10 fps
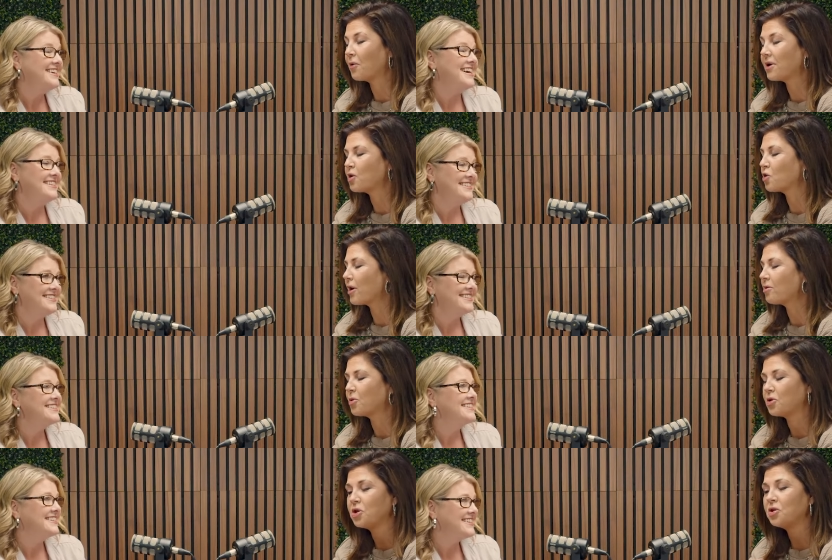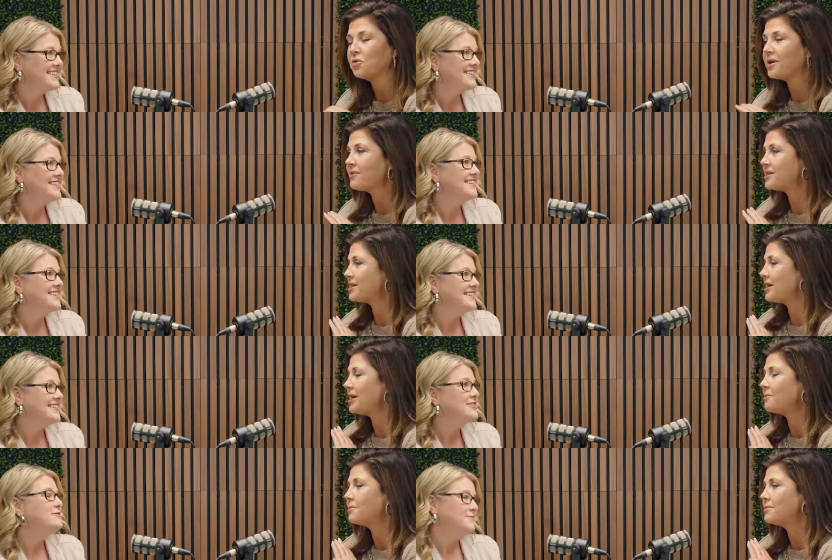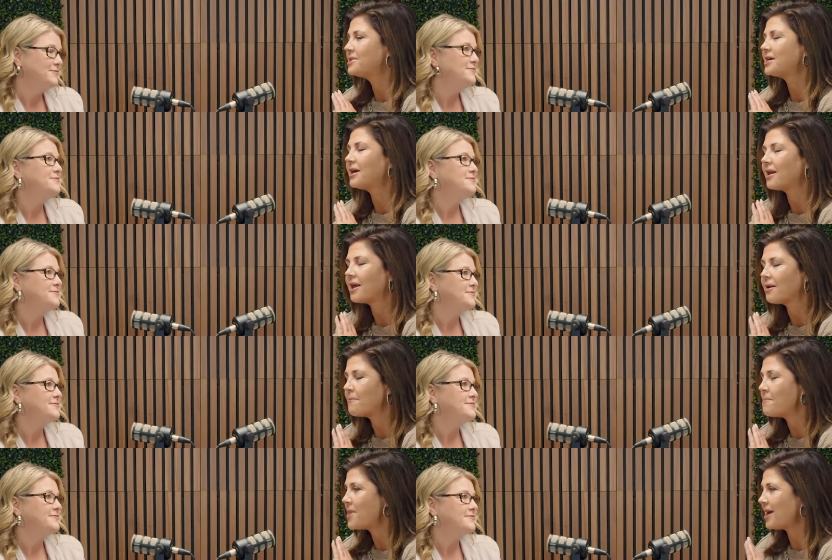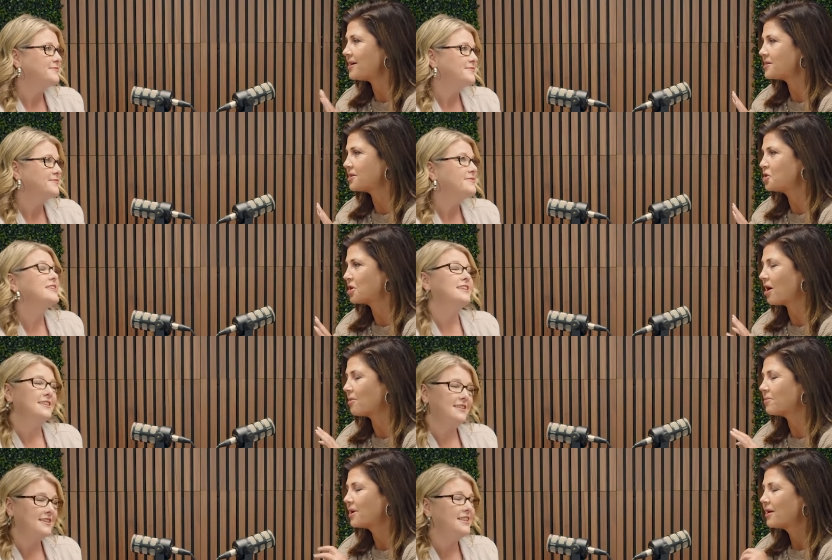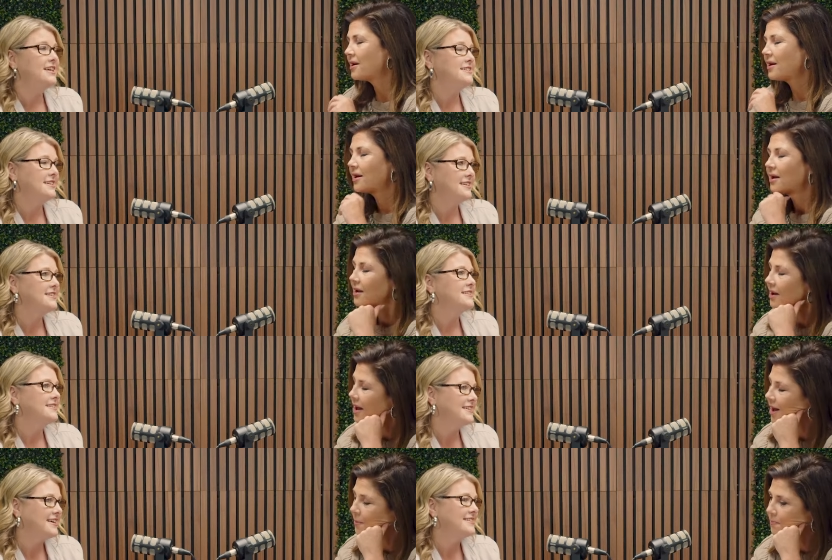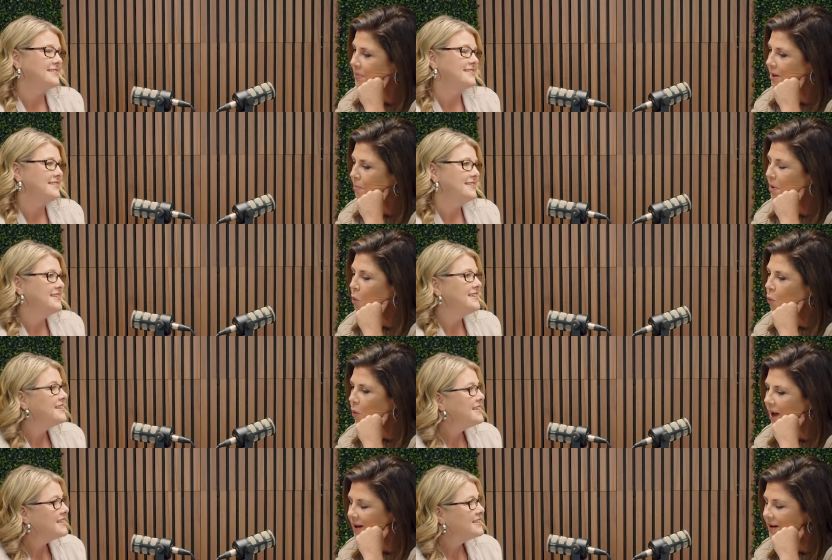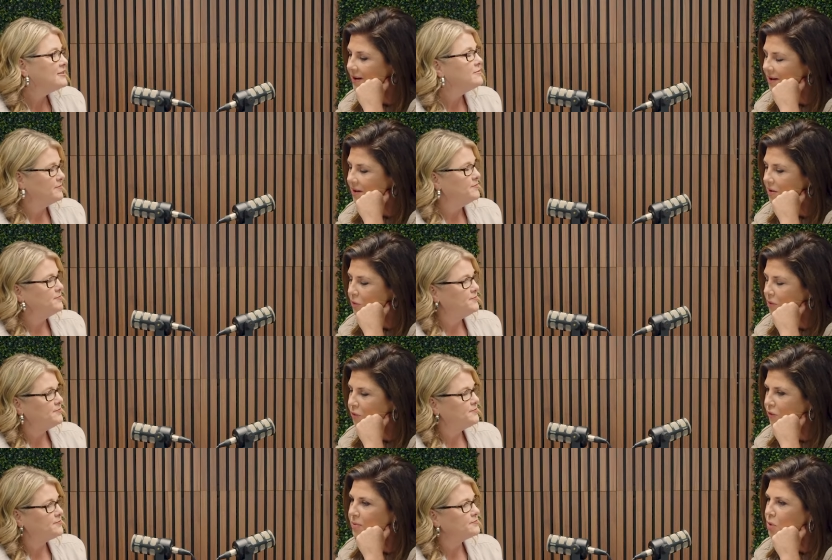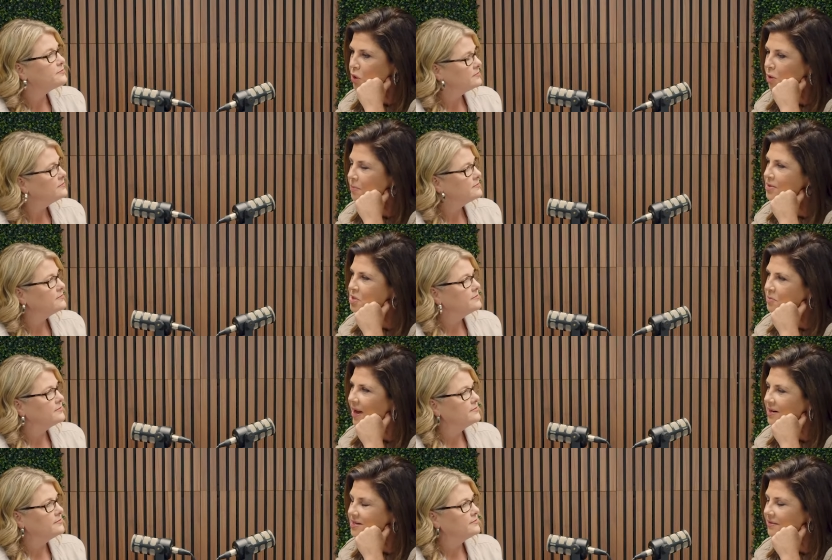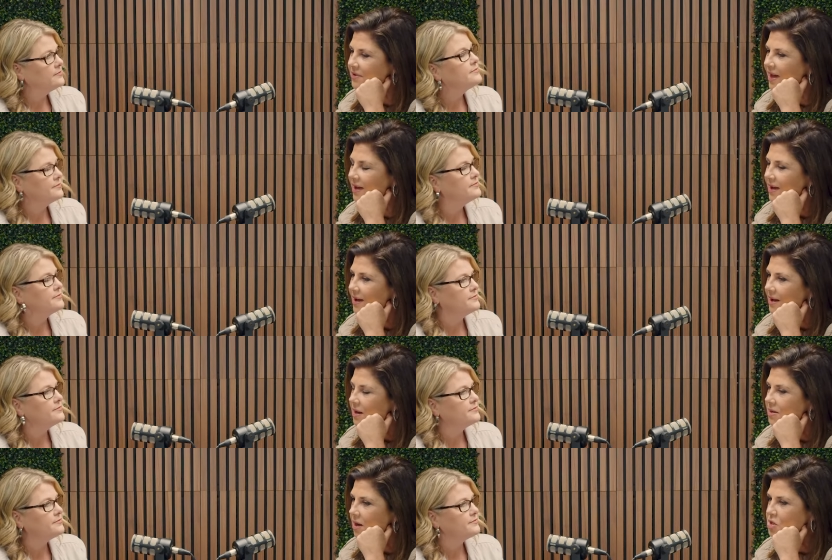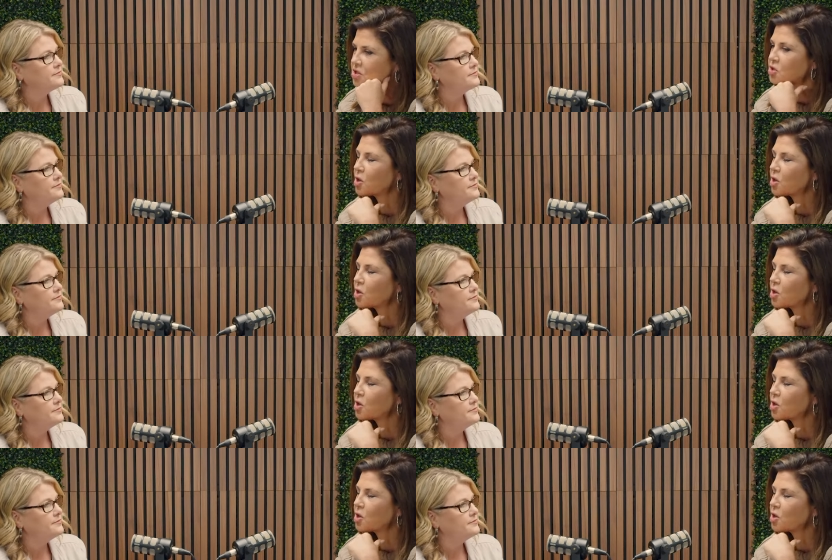Speaker 1: yes. incredible! You and the team did an amazing job. They did. Um, yes. But what, from your perspective, like just